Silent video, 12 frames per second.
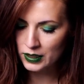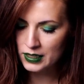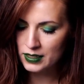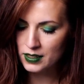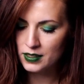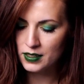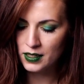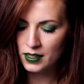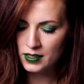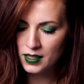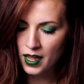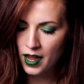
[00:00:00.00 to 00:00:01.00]
is to
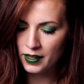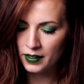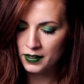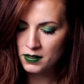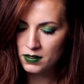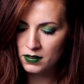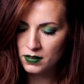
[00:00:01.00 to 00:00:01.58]
get to the island